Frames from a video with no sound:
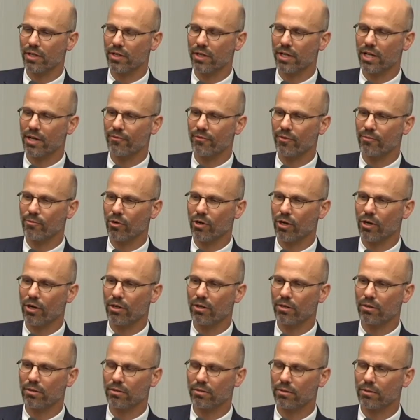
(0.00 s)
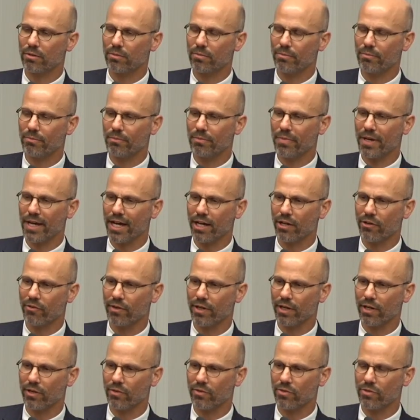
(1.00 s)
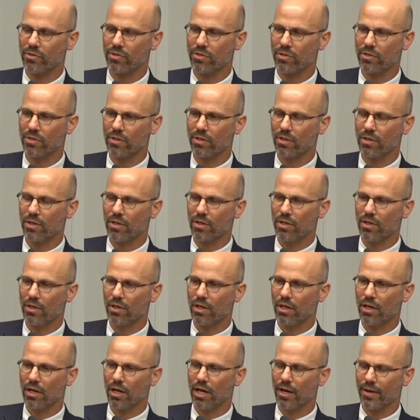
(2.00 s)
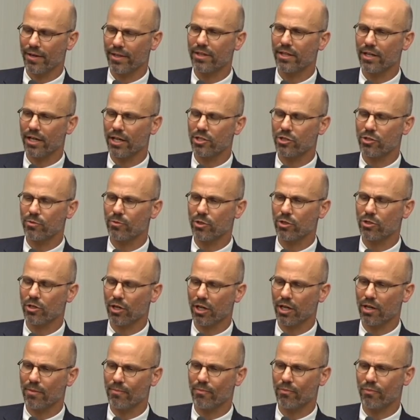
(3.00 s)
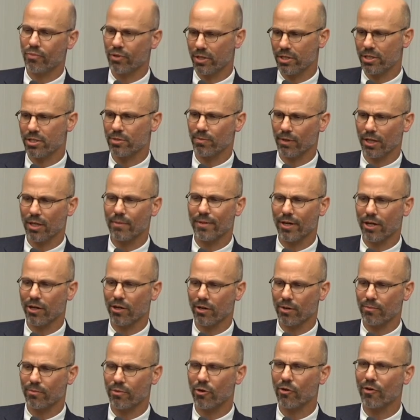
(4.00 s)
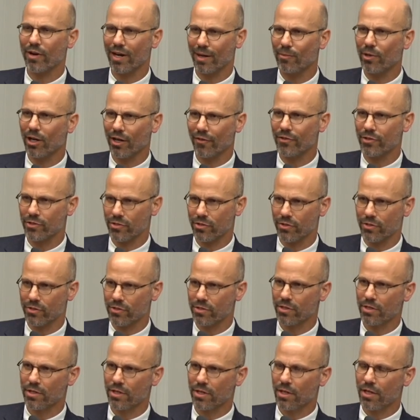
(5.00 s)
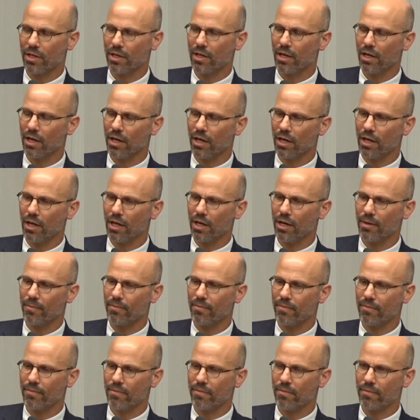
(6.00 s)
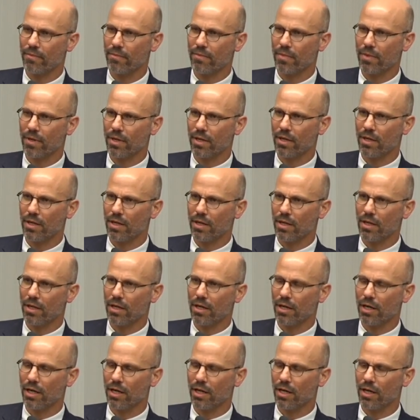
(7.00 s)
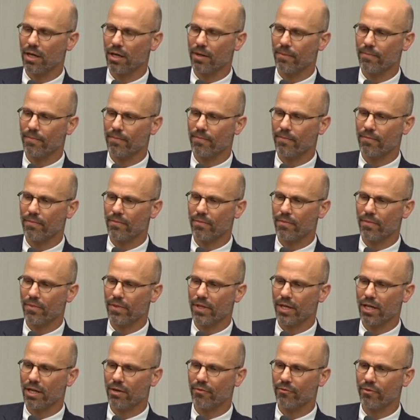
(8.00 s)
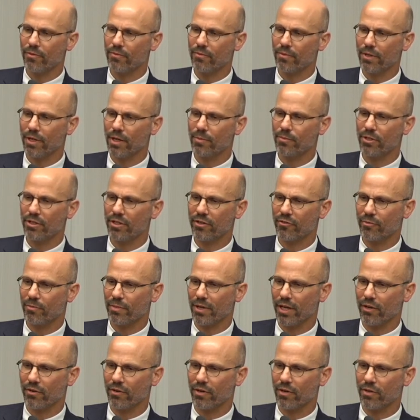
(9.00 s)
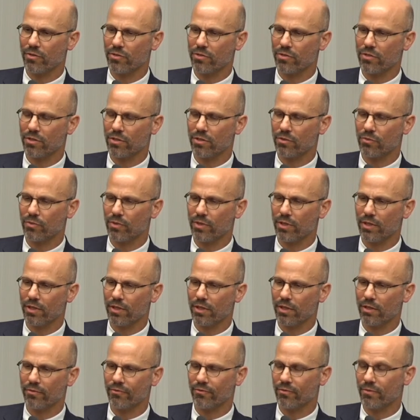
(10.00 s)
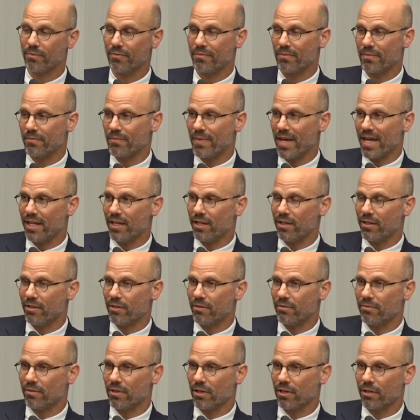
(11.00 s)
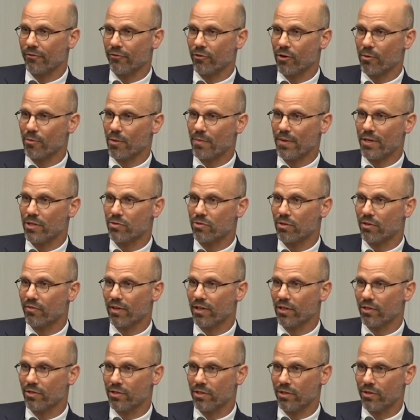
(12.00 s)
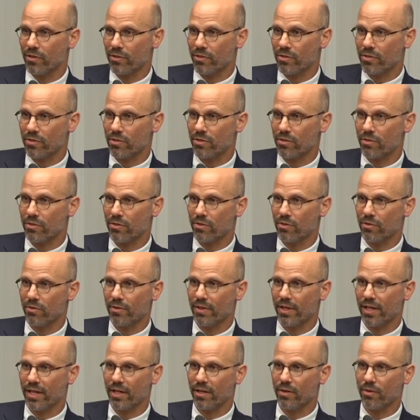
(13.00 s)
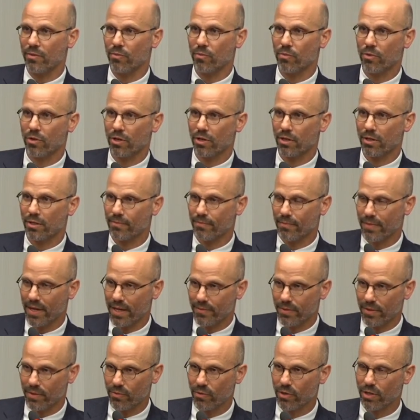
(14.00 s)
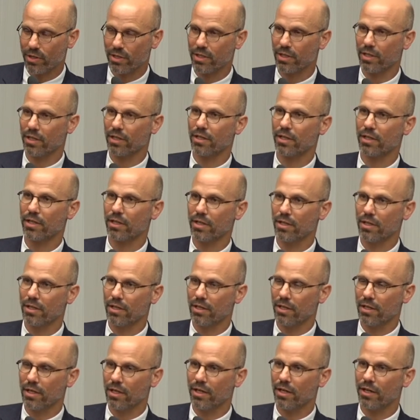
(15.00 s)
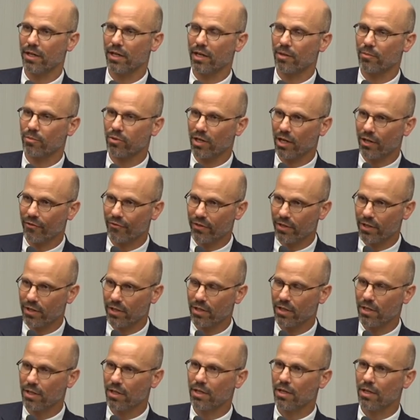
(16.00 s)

They come from all backgrounds. I, I, assume you're talking principally about our program officers. Yeah. Um, yeah. Um, they come from a number of different backgrounds. We, many are former Peace Corps volunteers who then worked, maybe worked in a, in a nonprofit.